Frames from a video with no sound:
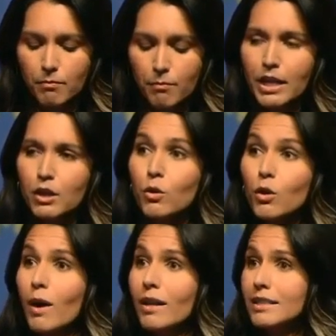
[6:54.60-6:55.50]
Many who
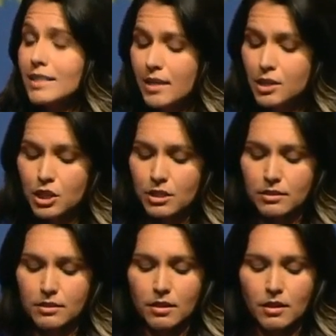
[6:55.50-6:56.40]
are
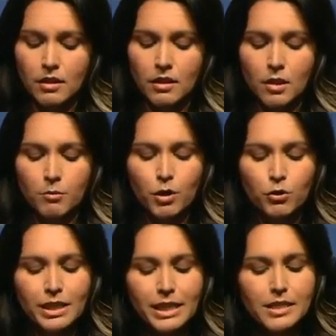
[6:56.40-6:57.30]
well-intentioned, but
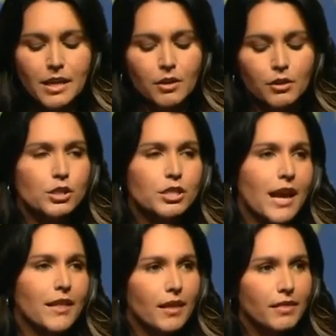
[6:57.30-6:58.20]
who need to
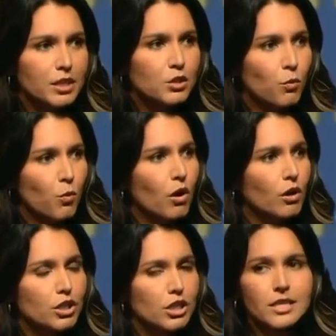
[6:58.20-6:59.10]
understand that this
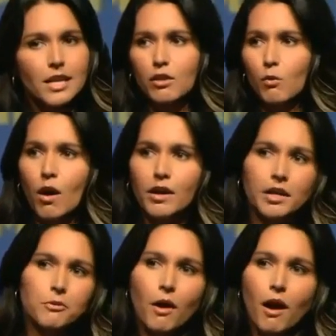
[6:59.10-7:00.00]
war, just like the one
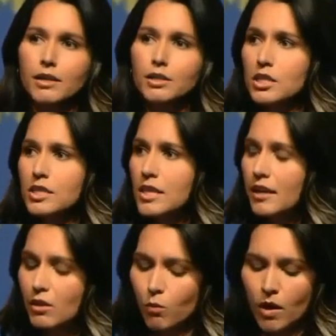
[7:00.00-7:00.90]
in Iraq, just
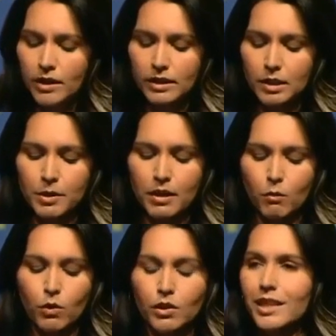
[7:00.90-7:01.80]
like the one in Libya,
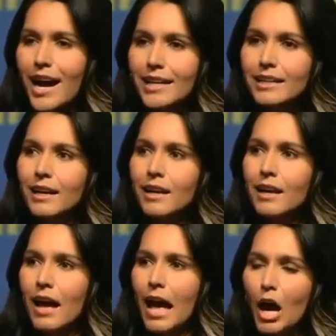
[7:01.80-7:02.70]
will not
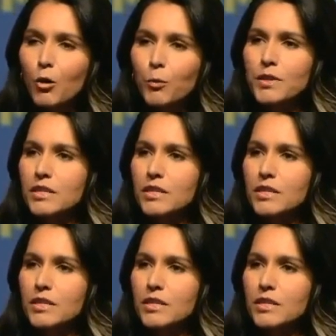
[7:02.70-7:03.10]
help